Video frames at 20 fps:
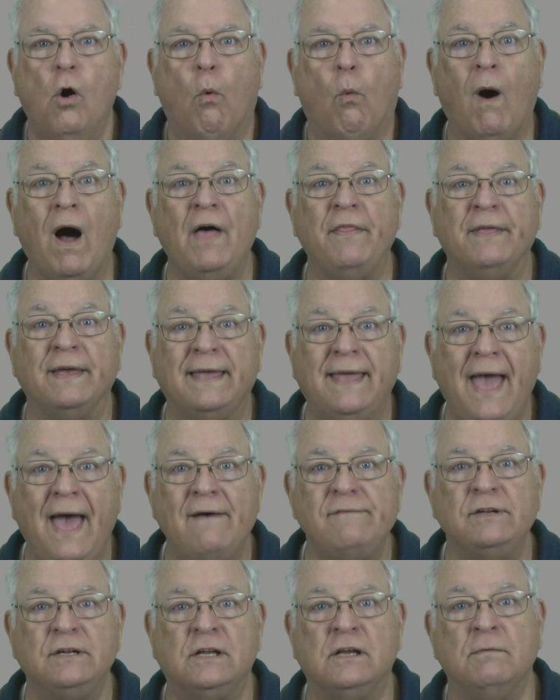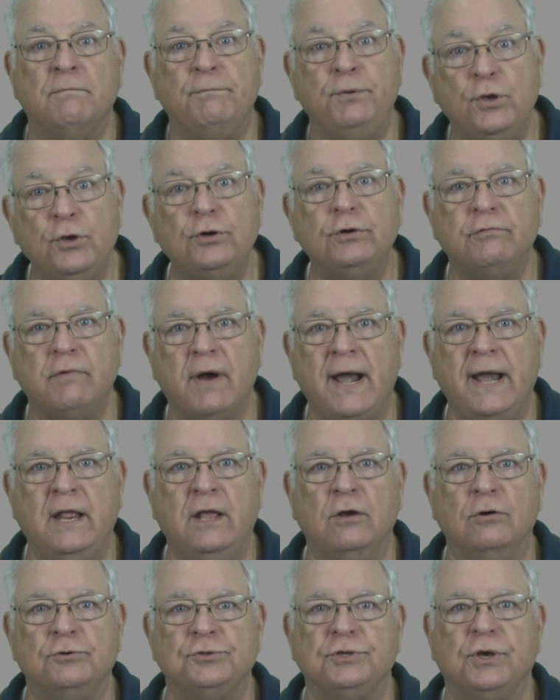While the Gavin computer
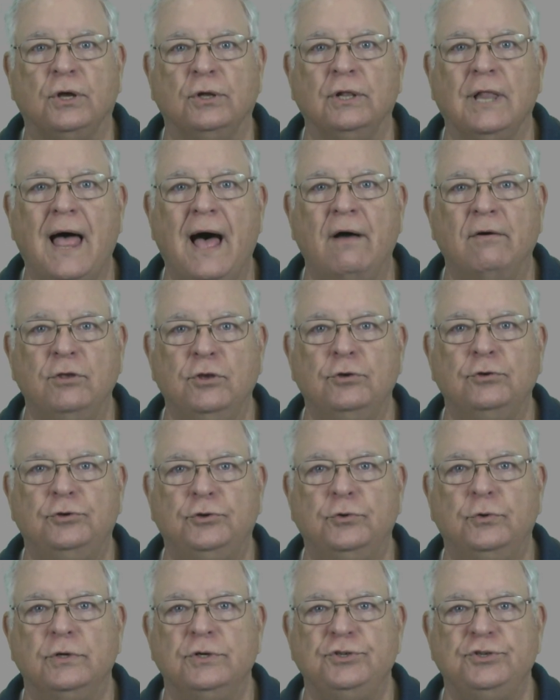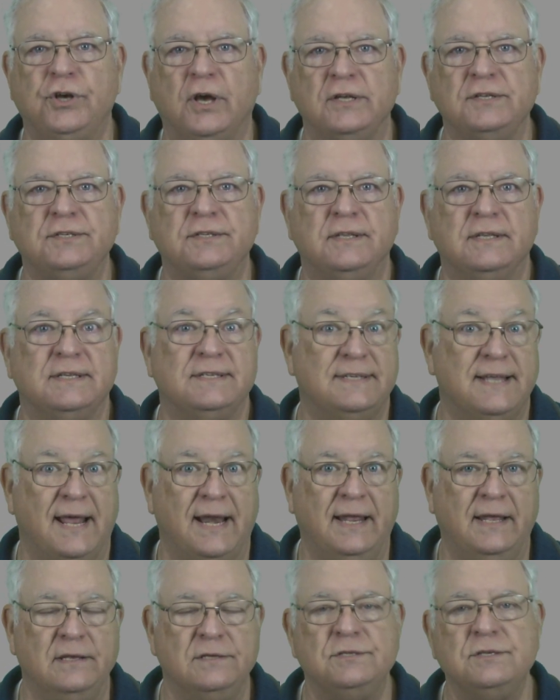radios allow you to adjust the
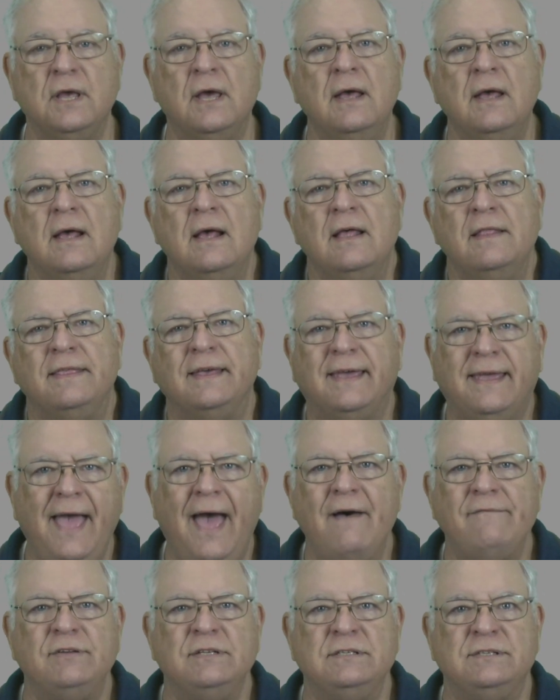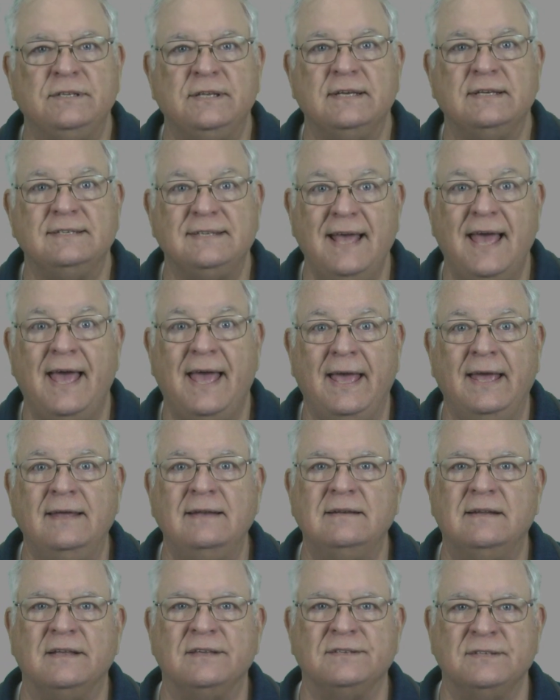settings, the Gavin
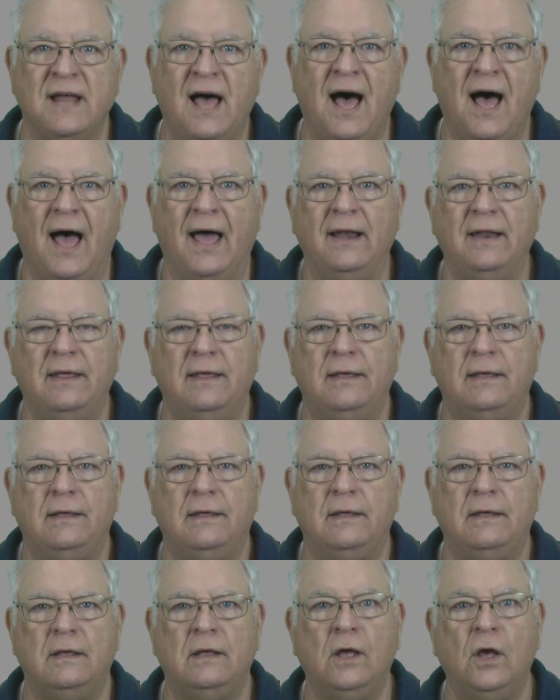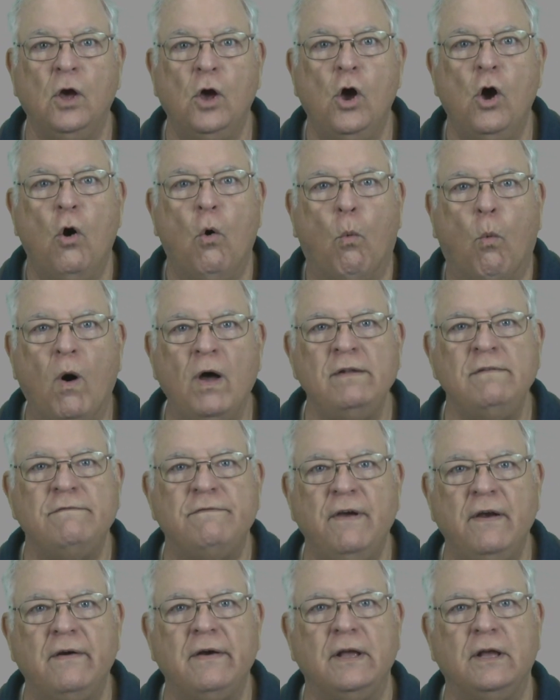6A does not. One
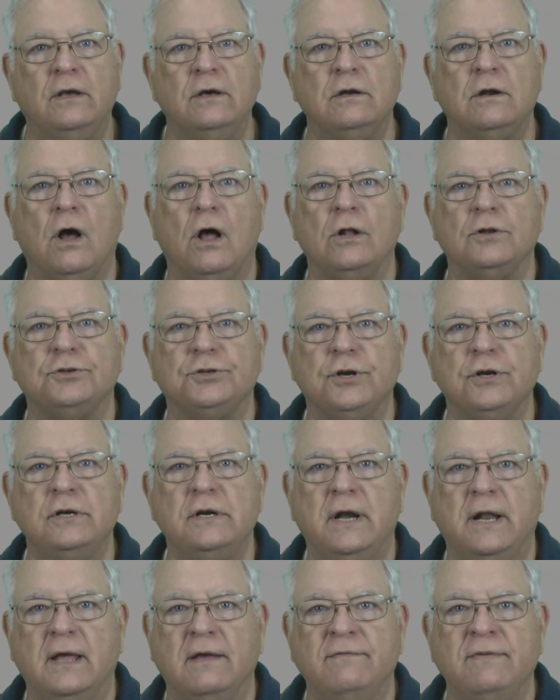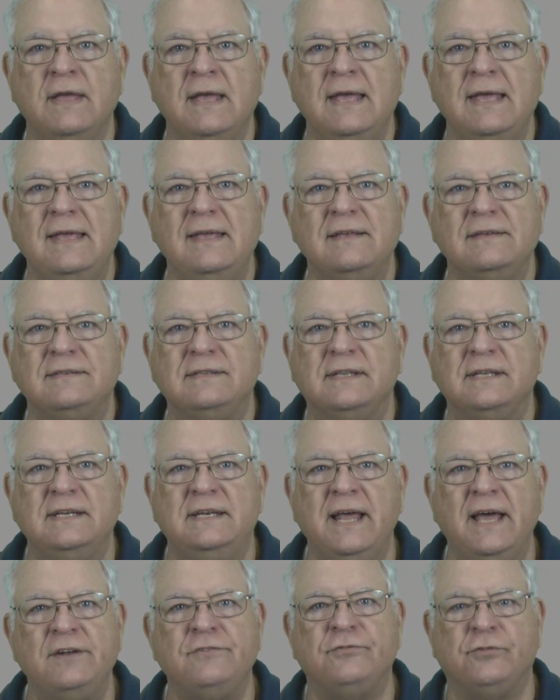very good alternative is the
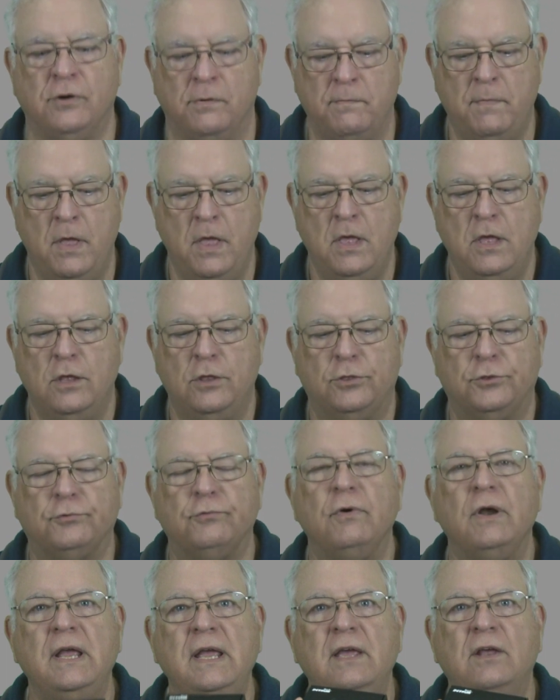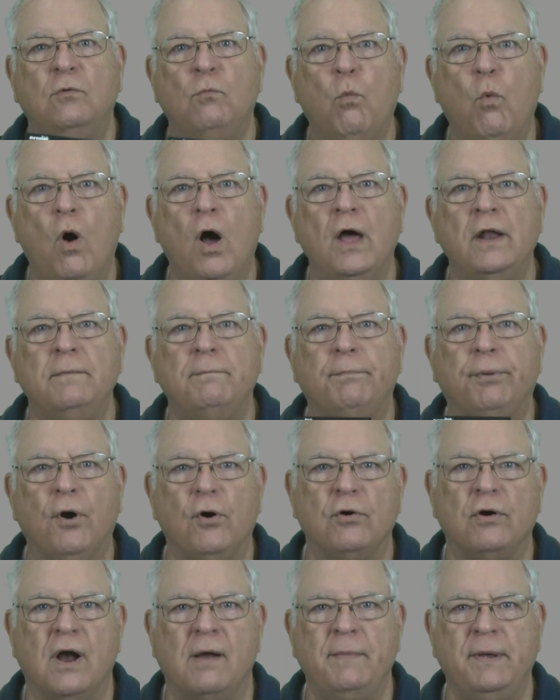Detrum 3-in-1
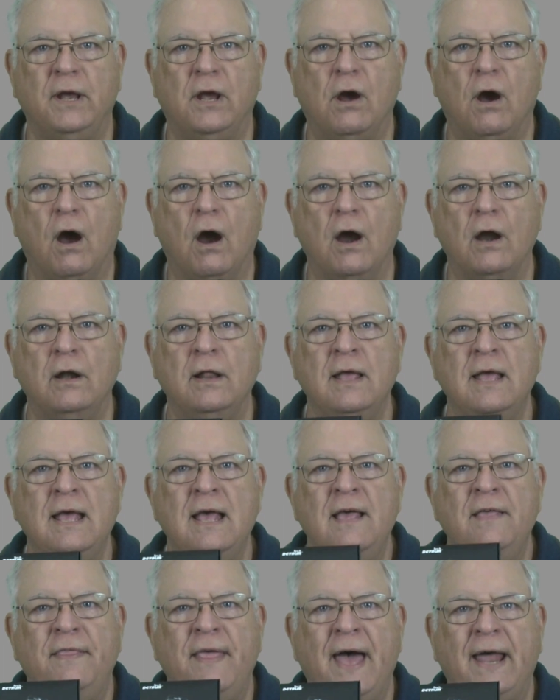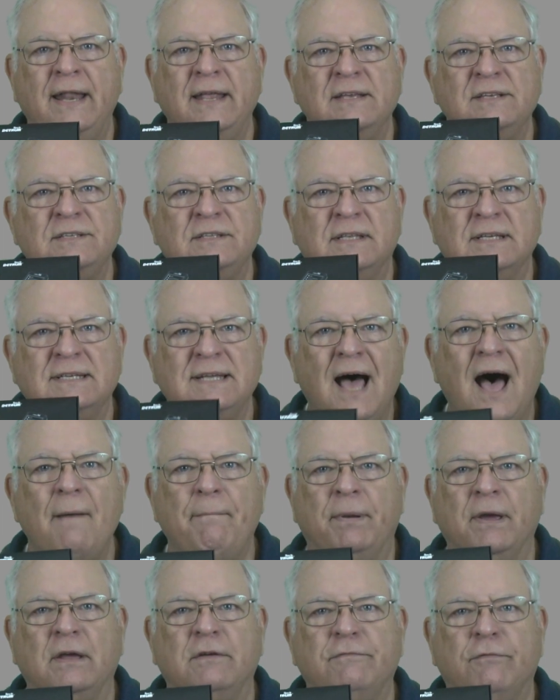programming card that is the
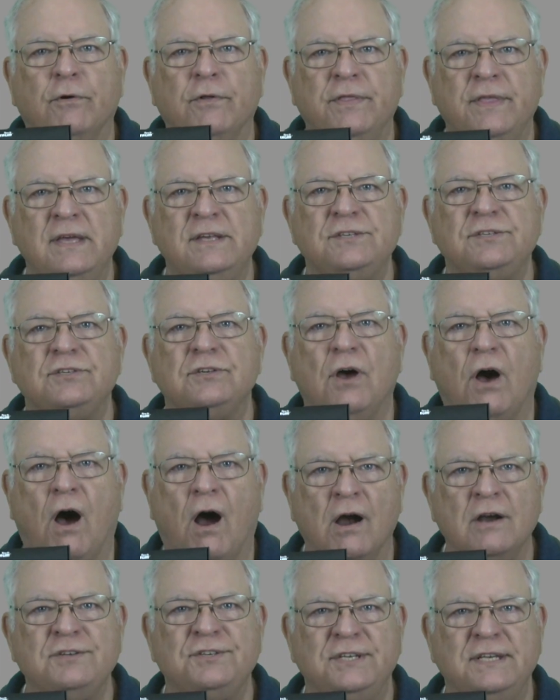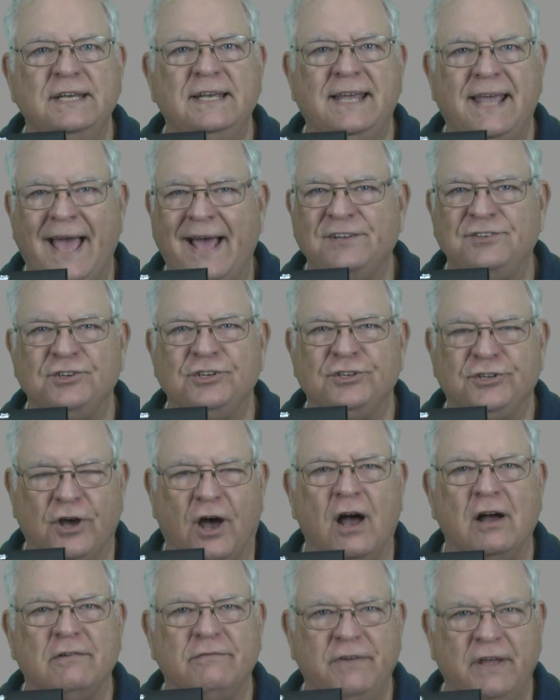topic for this RC Gadget
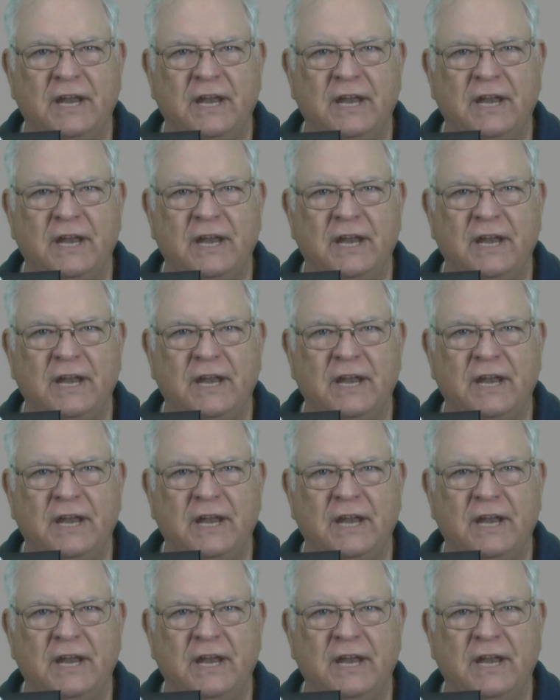Talk